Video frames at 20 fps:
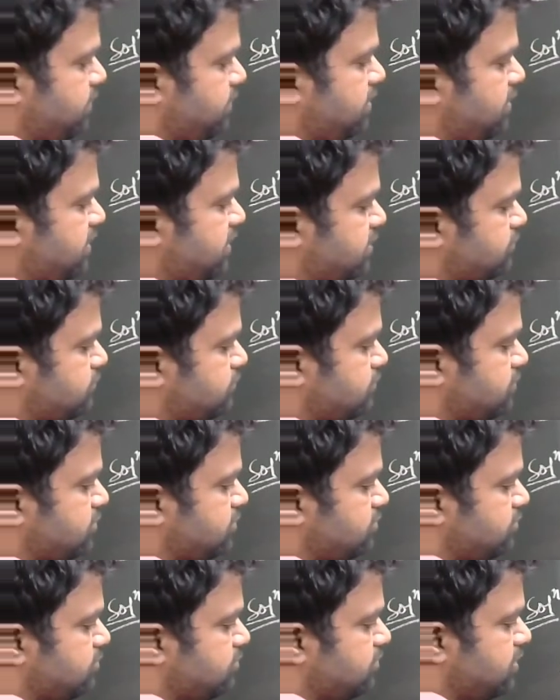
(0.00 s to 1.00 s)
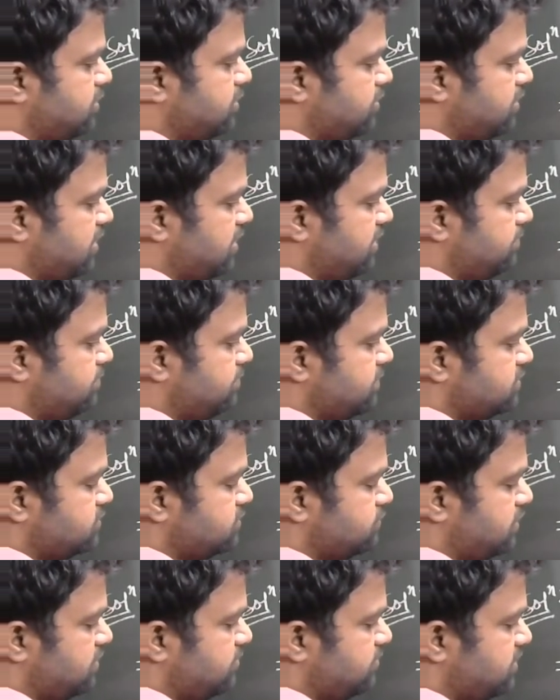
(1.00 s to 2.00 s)
If I take to numerator, half means
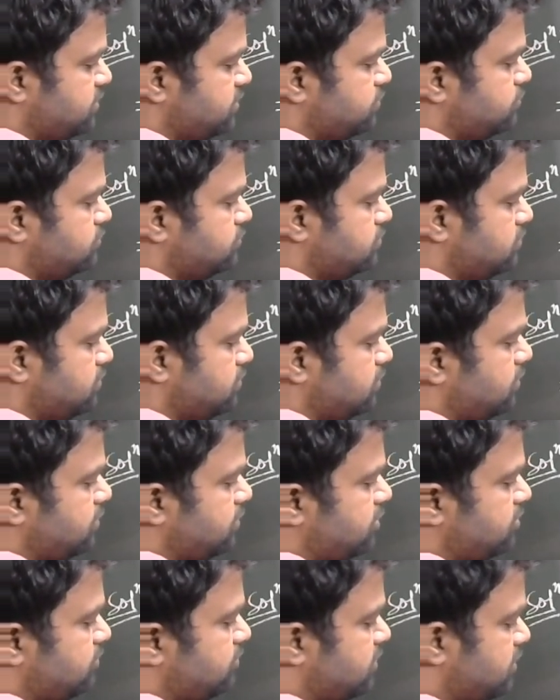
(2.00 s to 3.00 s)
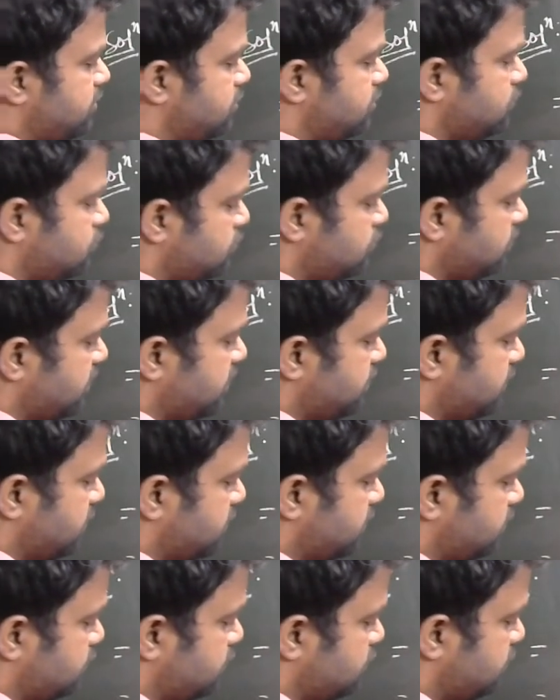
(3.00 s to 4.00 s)
1 by 2, numerator 2 by 1.